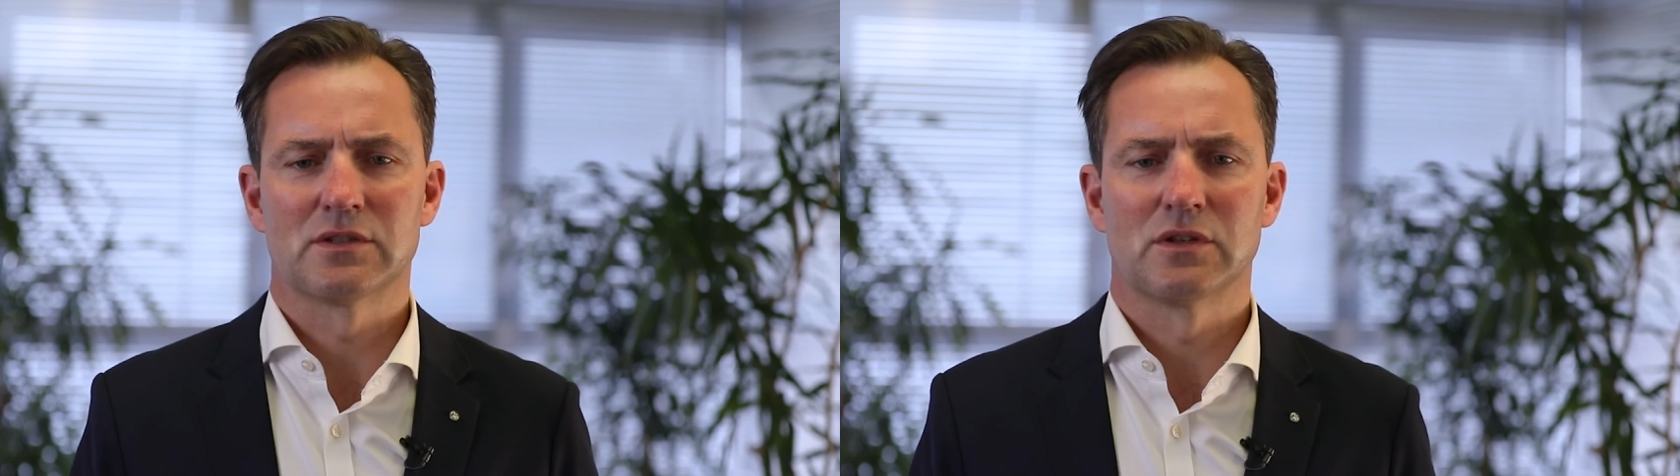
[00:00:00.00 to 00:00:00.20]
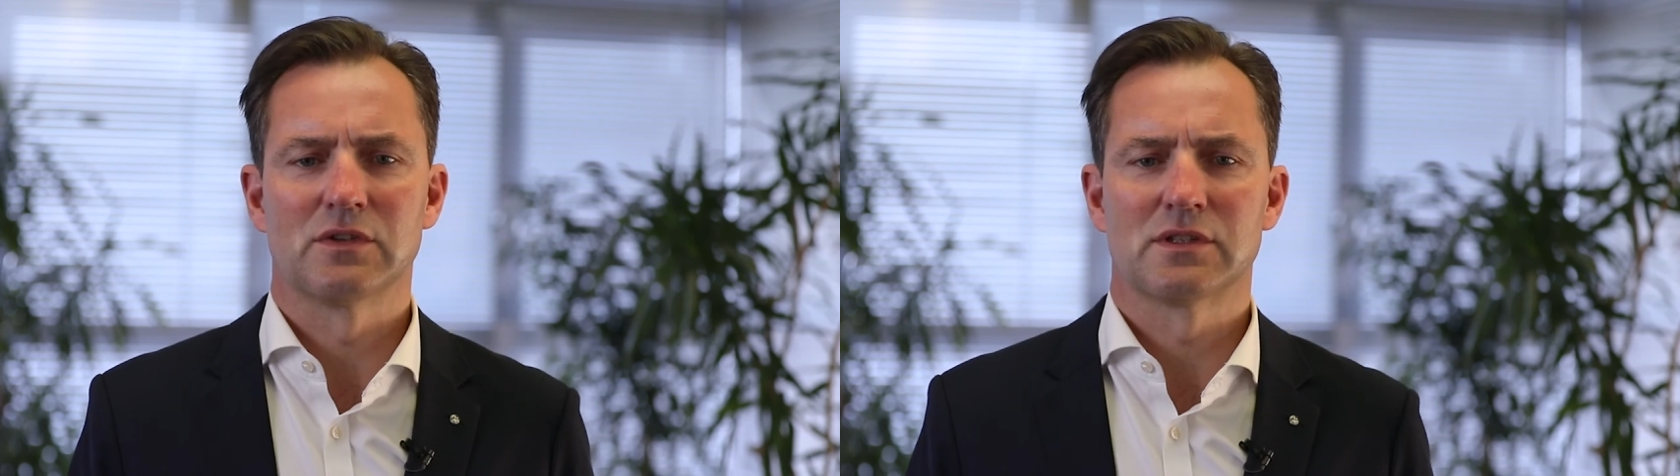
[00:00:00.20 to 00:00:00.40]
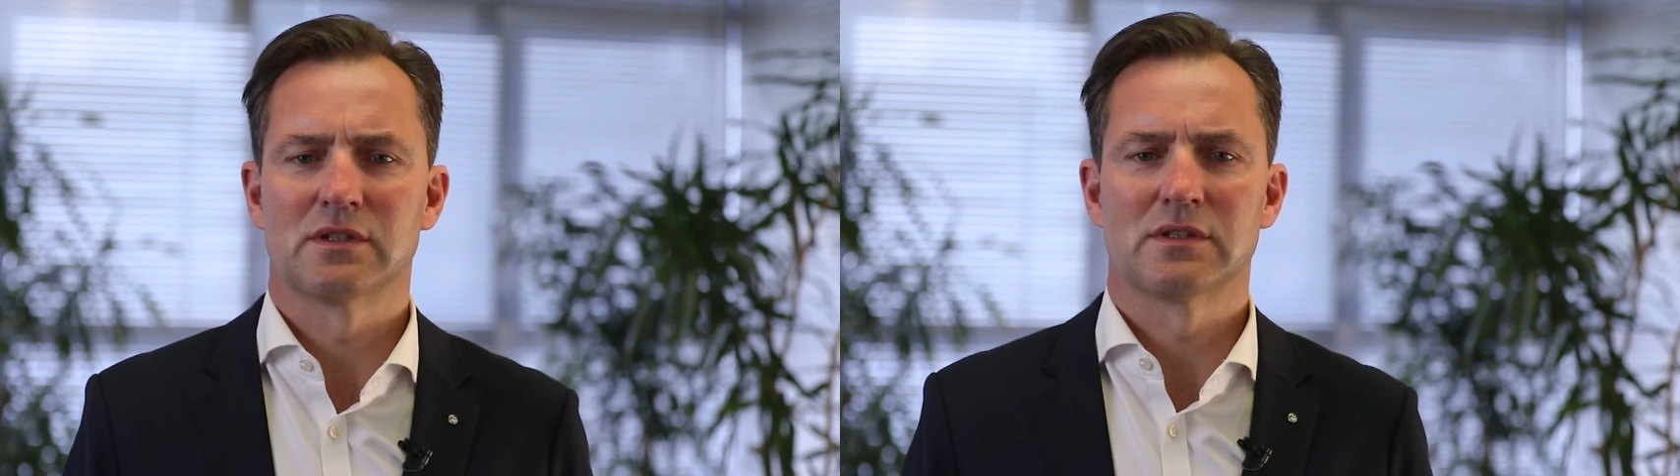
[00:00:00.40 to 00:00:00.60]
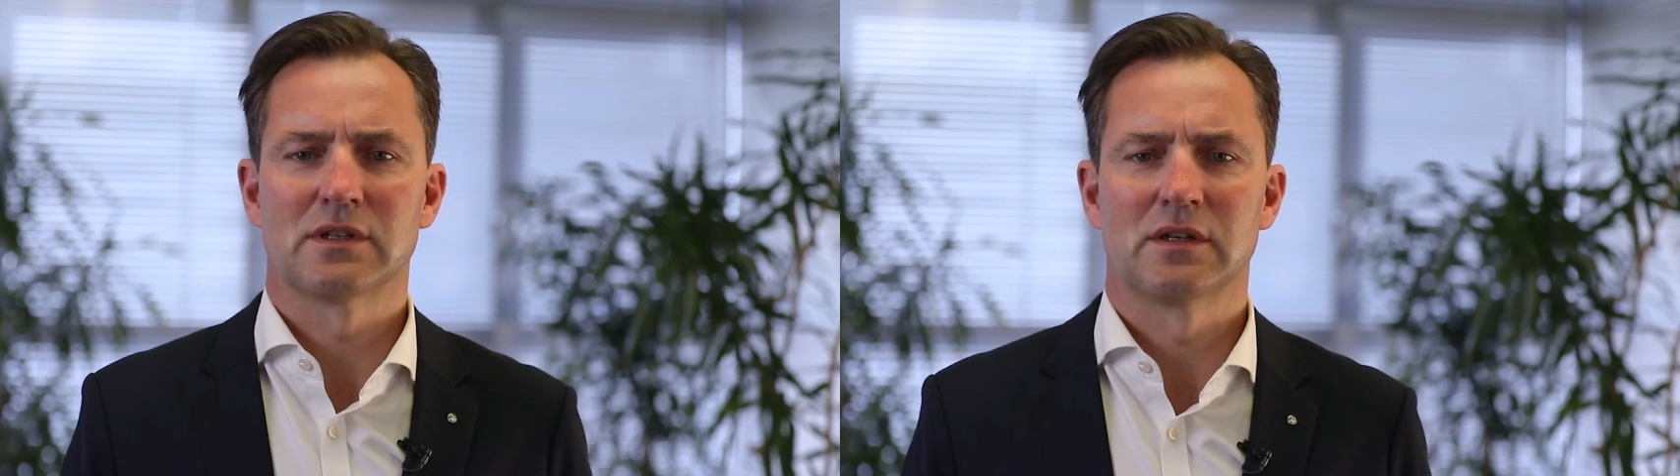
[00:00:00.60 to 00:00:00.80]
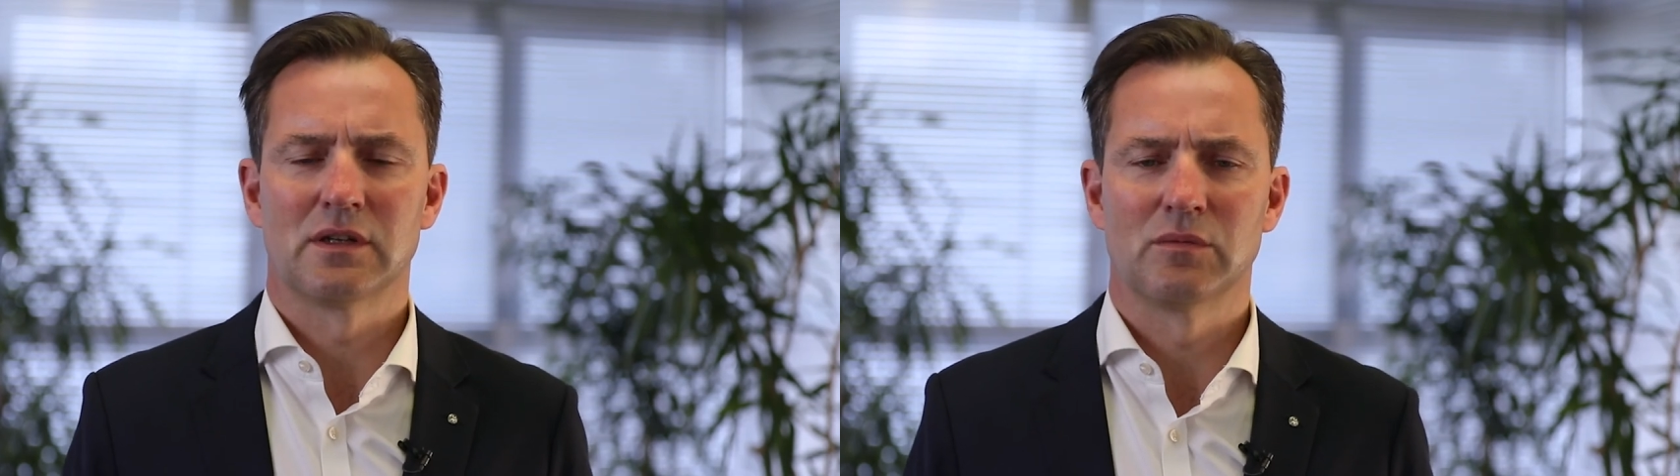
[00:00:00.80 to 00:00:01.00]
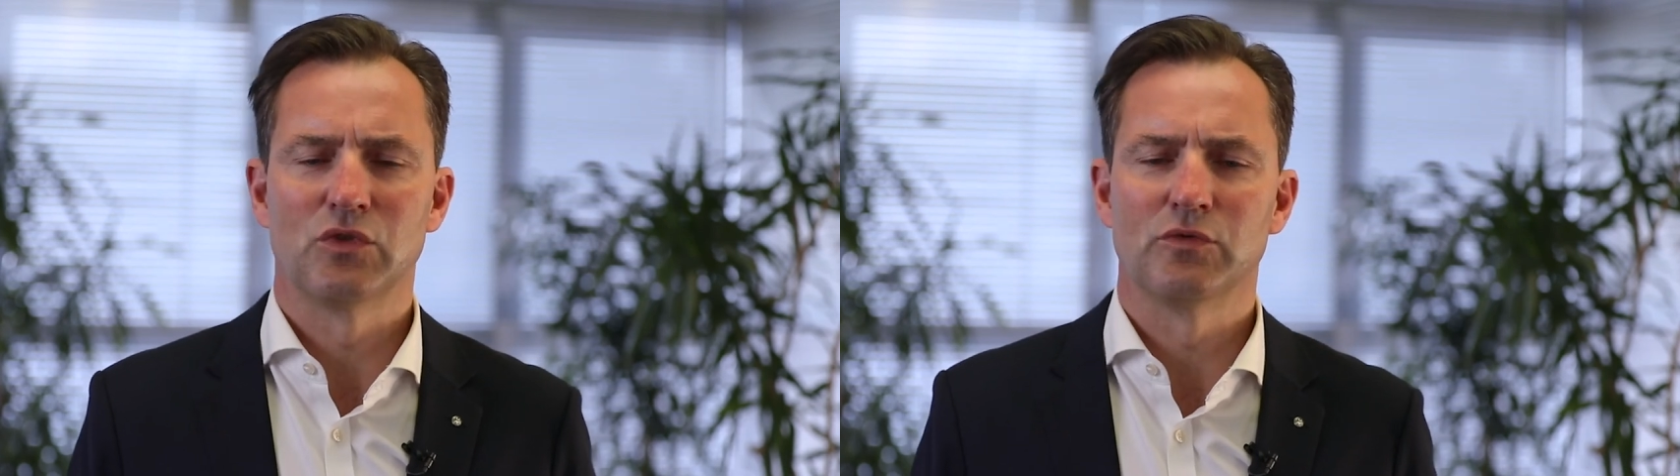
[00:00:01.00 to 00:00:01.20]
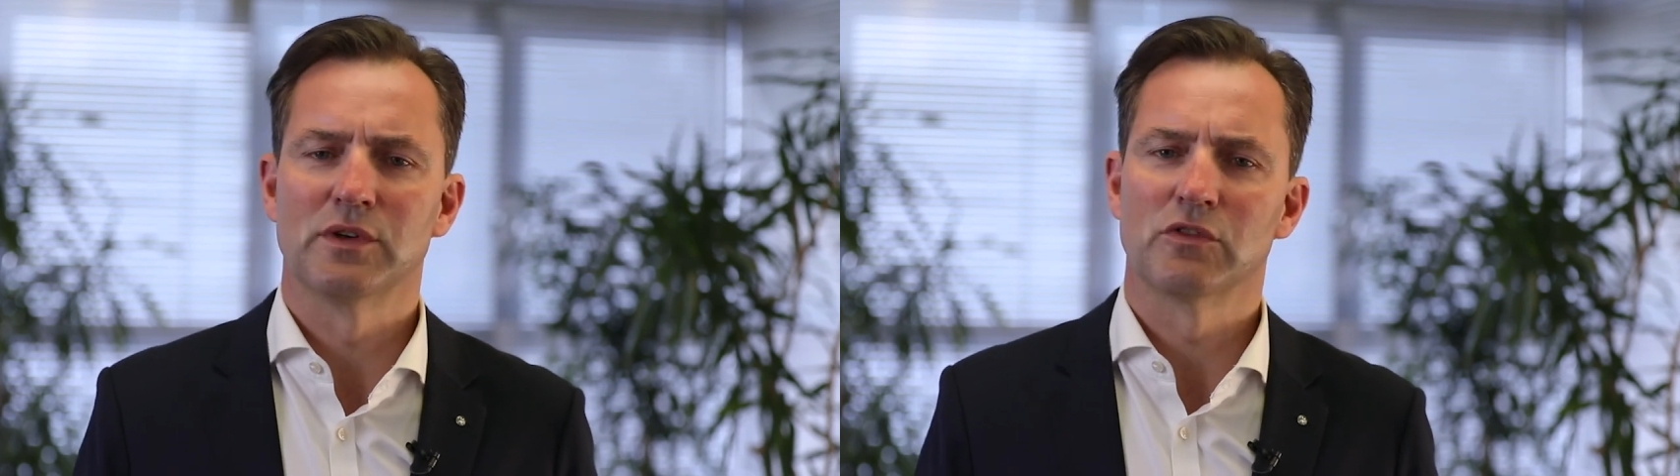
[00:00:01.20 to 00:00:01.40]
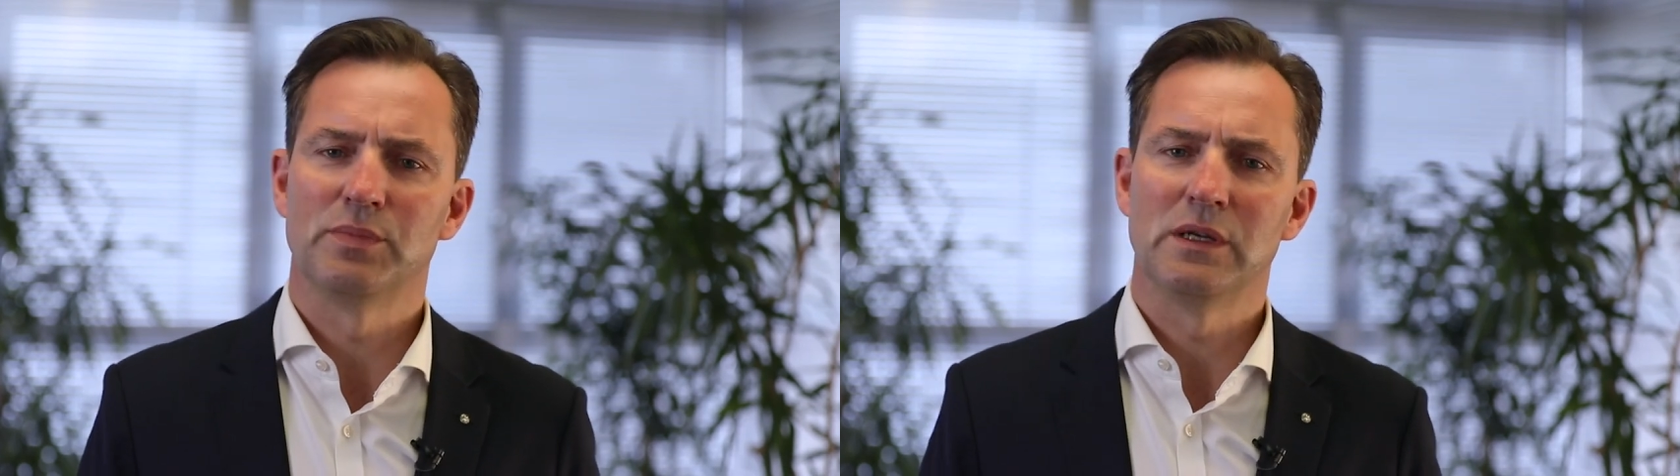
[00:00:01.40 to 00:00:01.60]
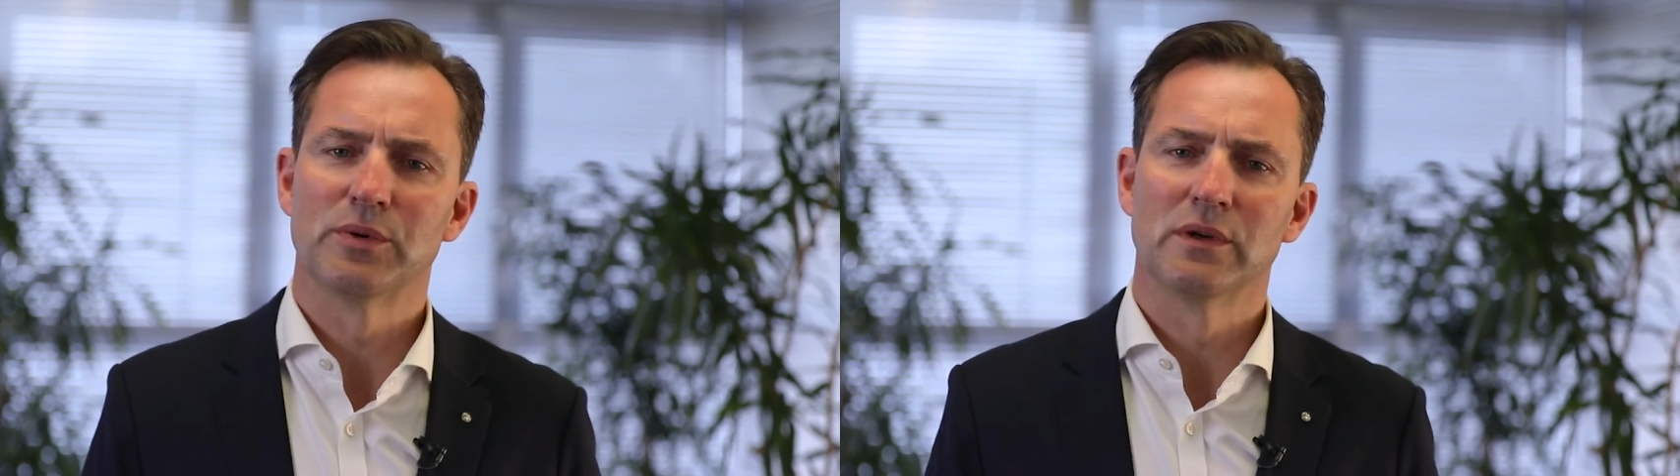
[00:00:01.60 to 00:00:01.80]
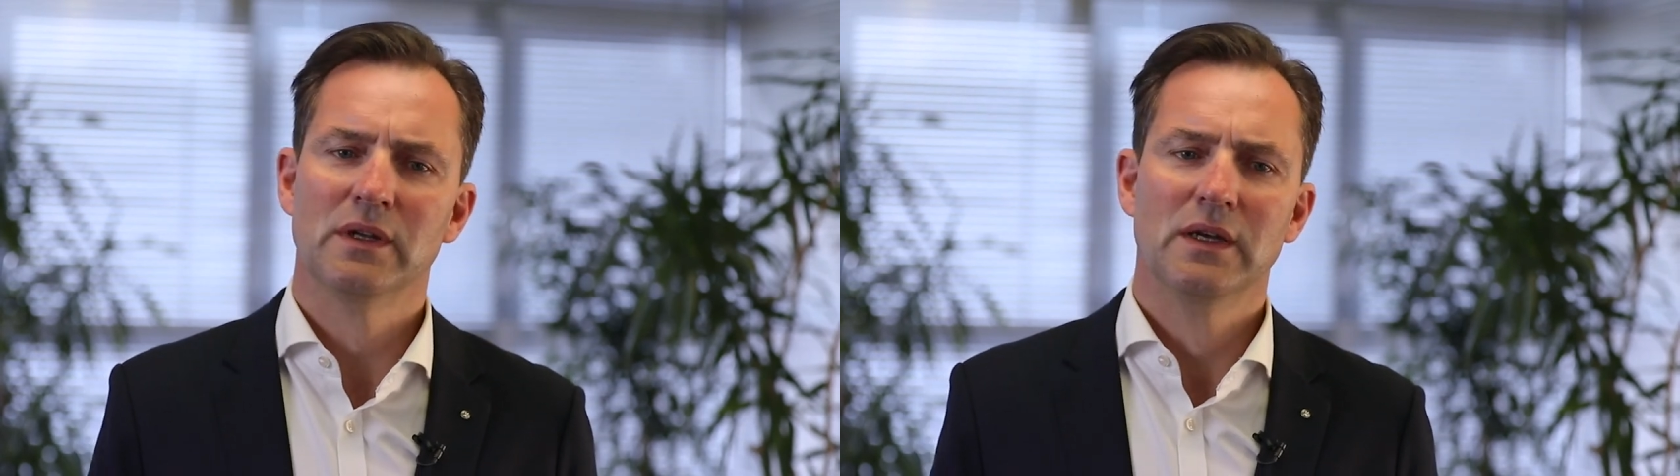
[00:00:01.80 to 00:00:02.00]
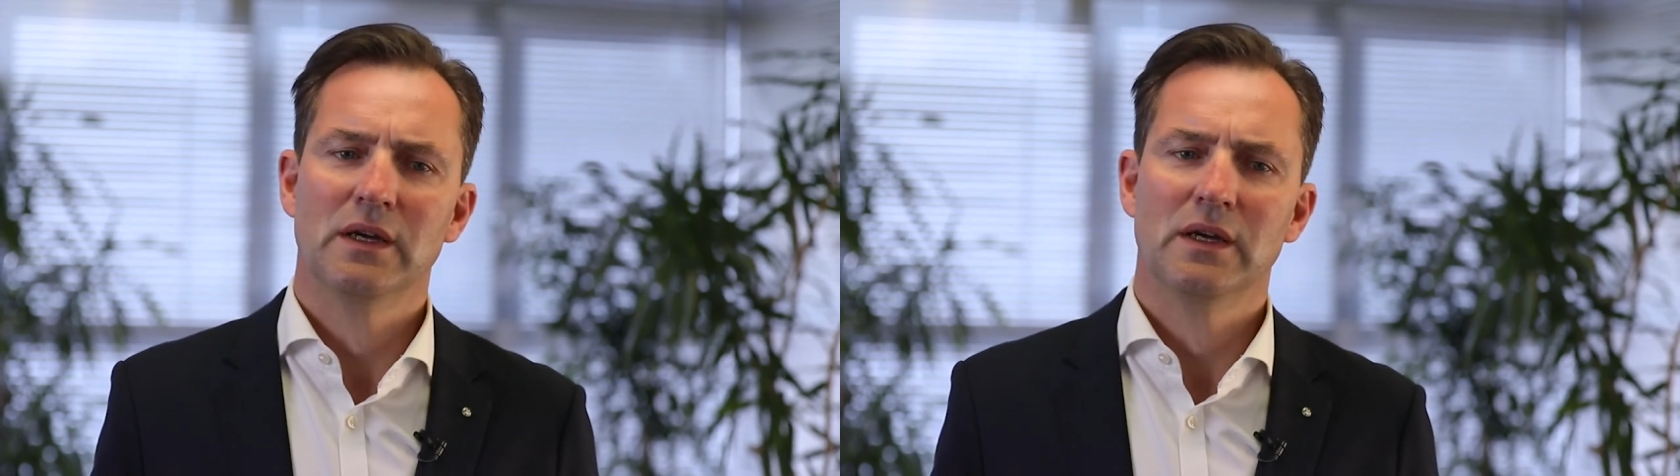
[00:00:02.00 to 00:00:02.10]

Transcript: services and movement of people